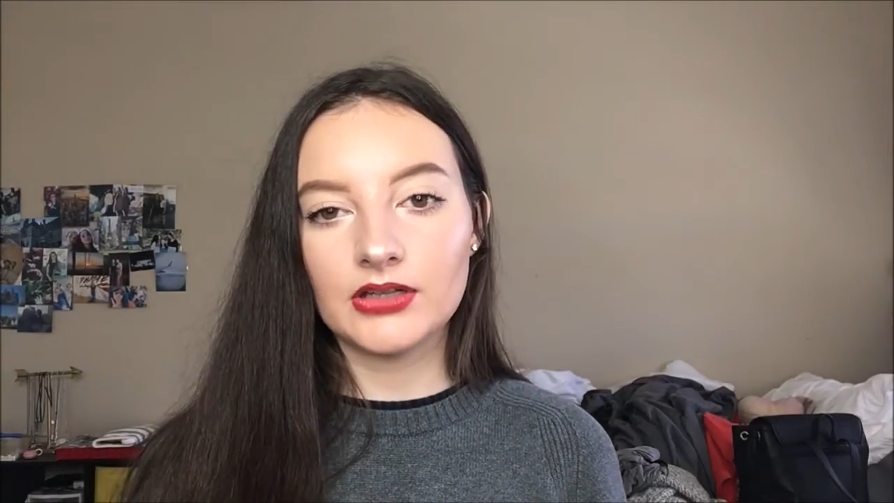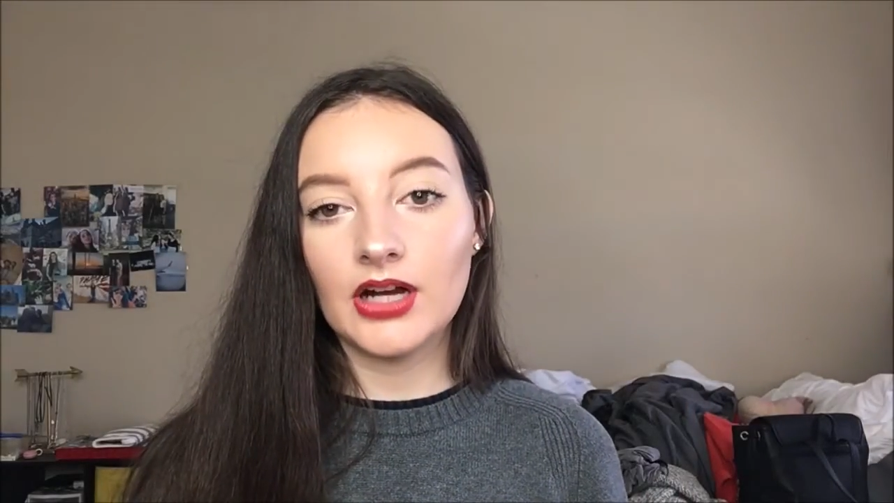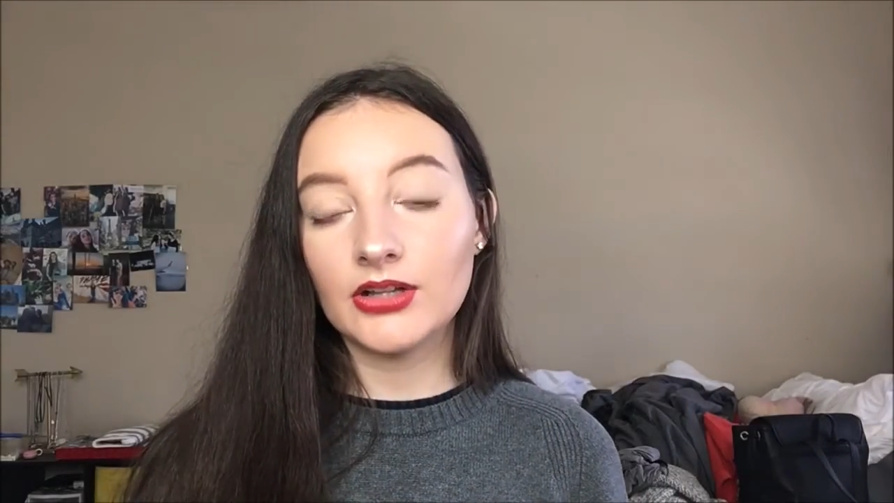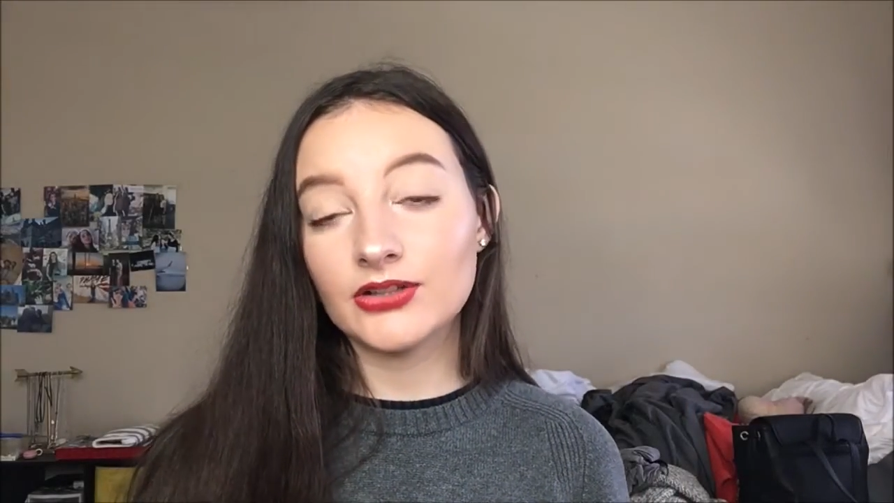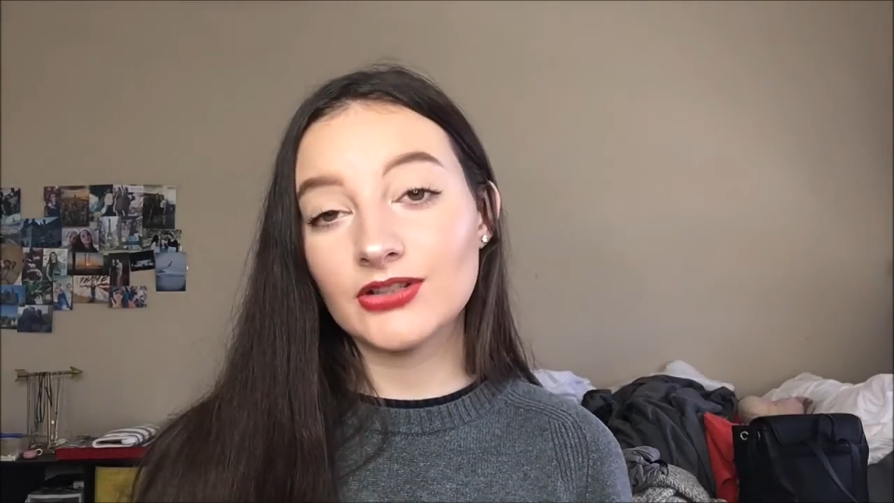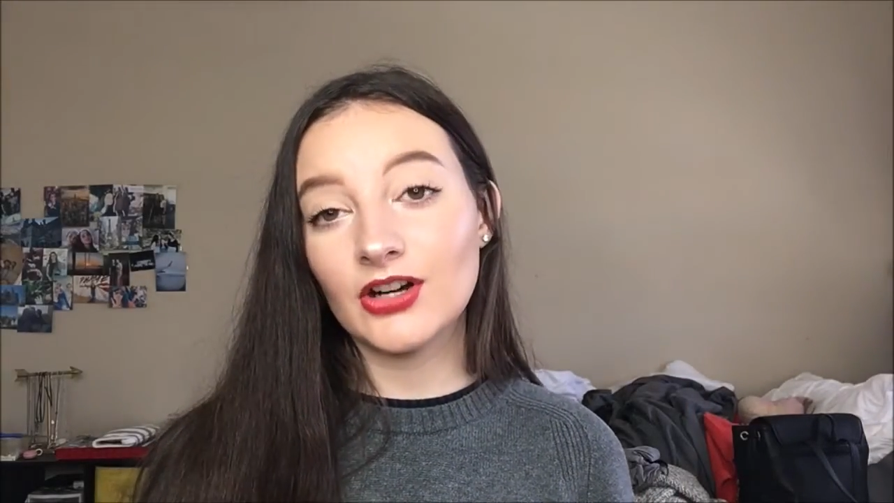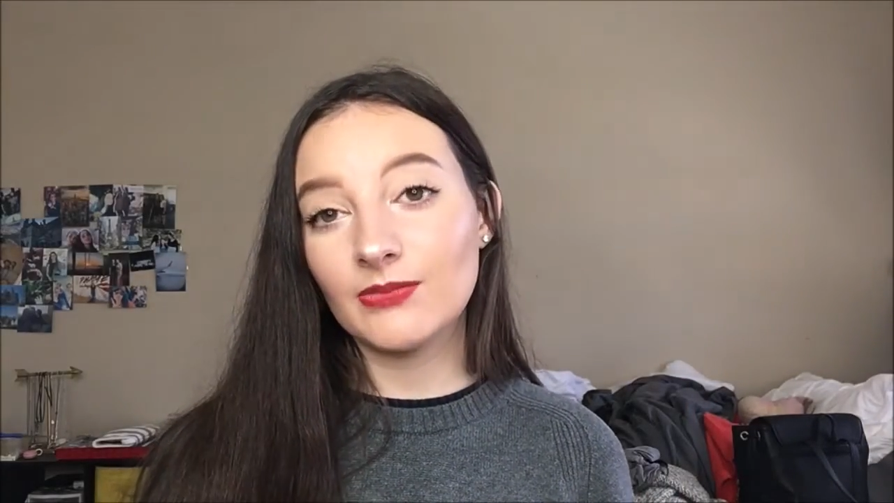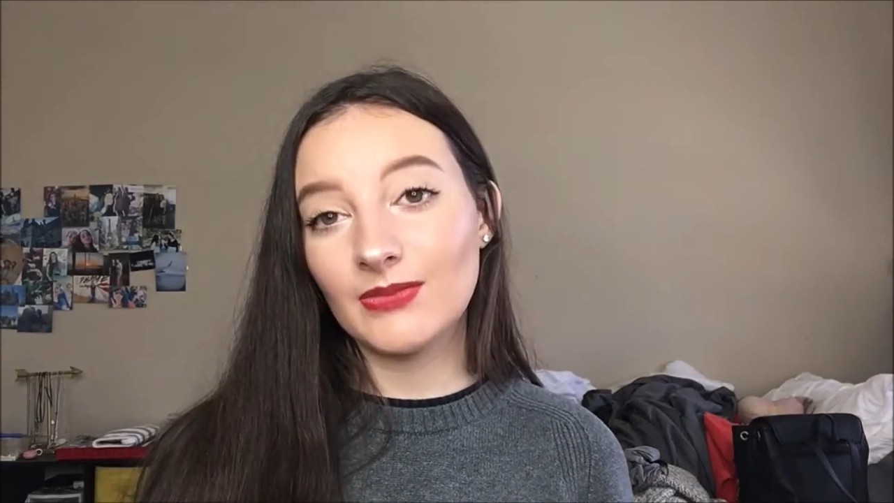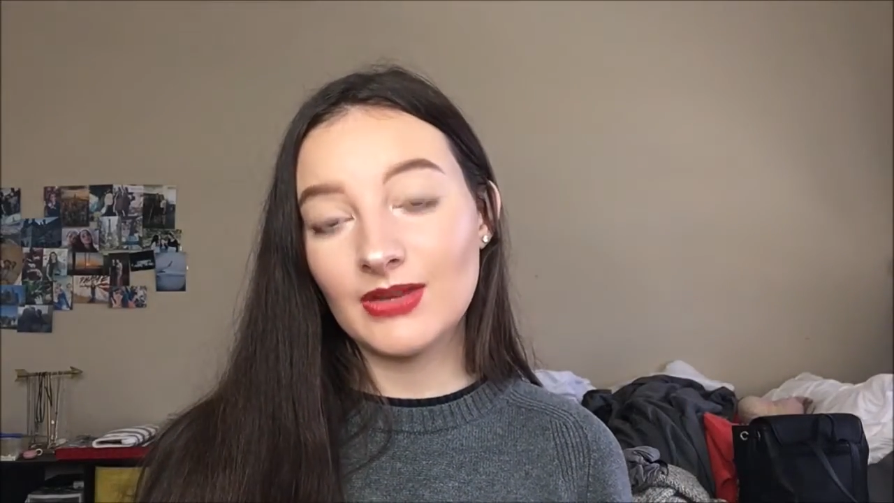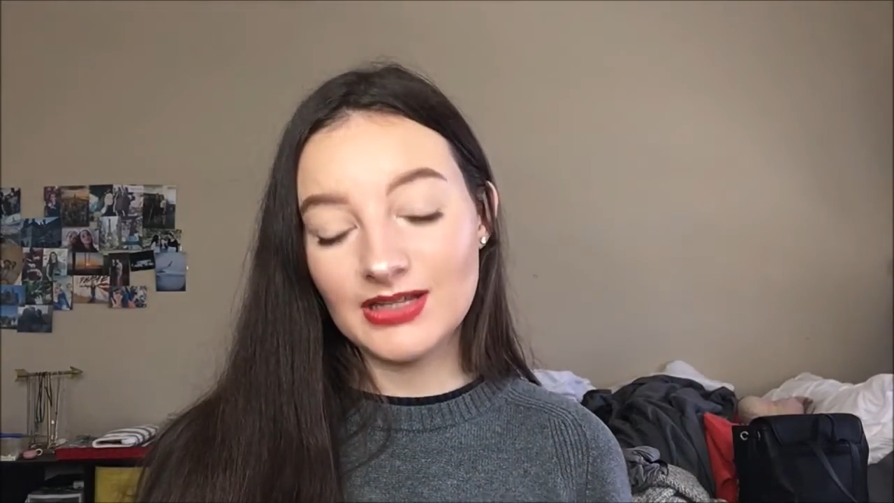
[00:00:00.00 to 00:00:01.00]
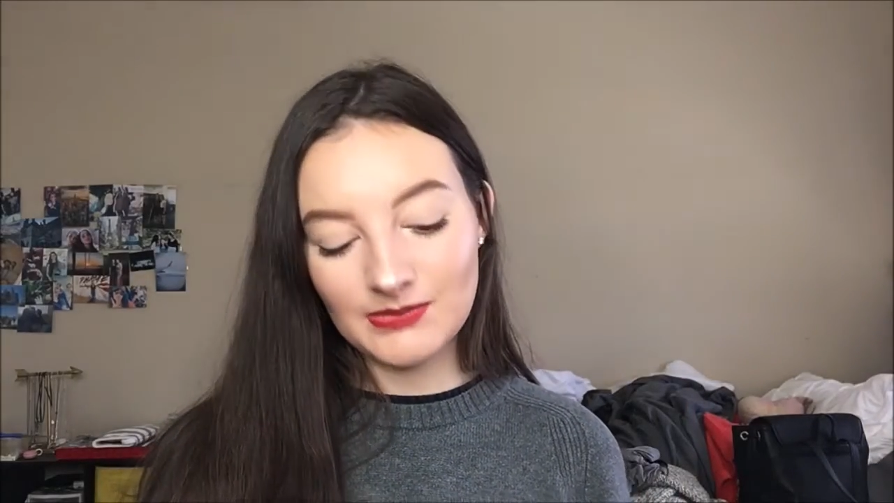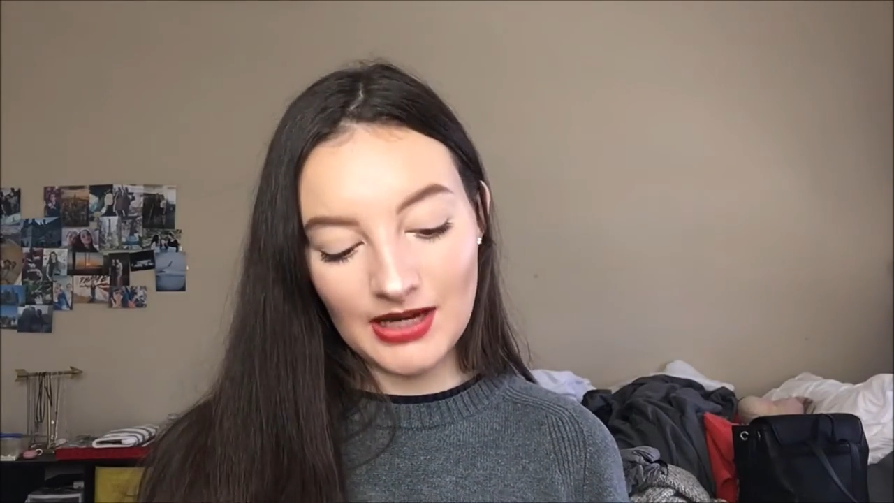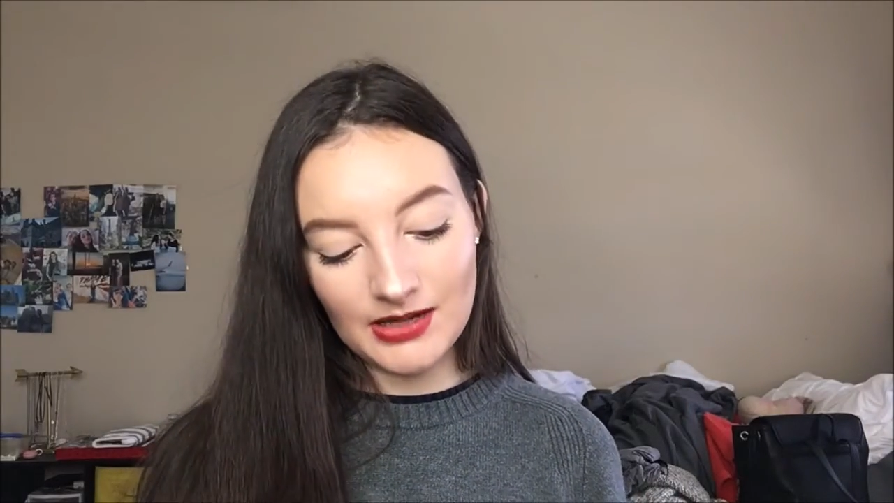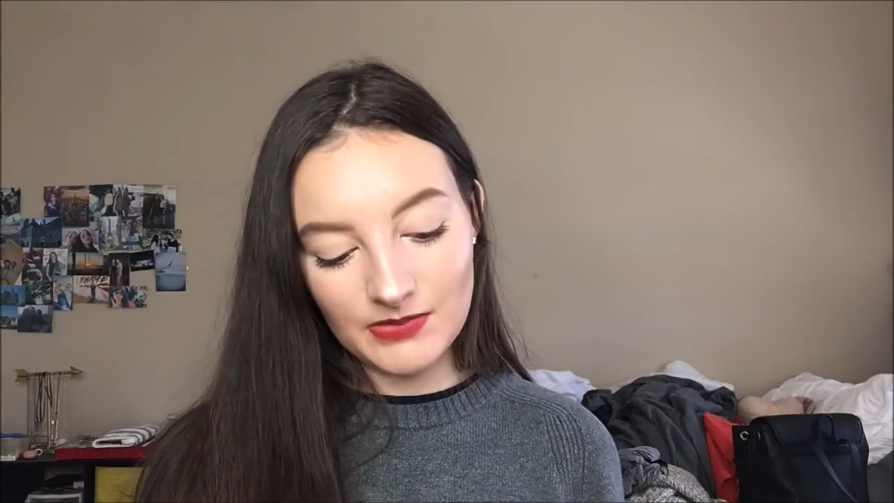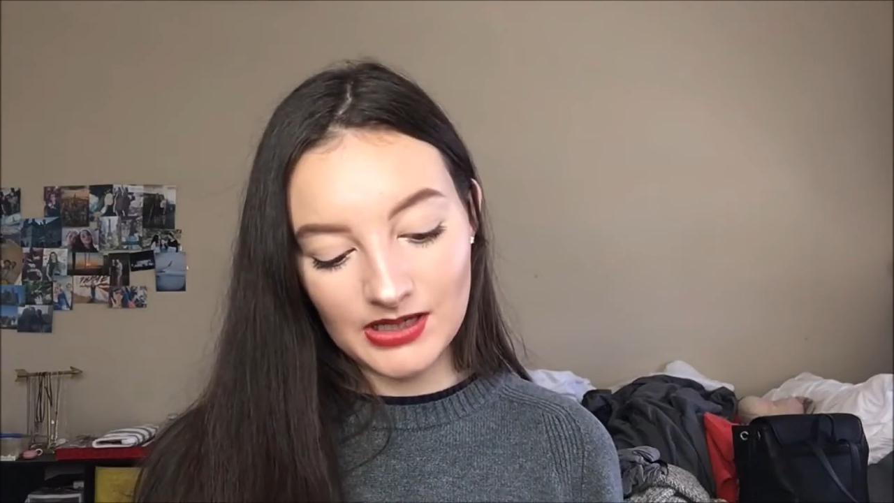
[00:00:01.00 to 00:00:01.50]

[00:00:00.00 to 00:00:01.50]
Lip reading: color is made,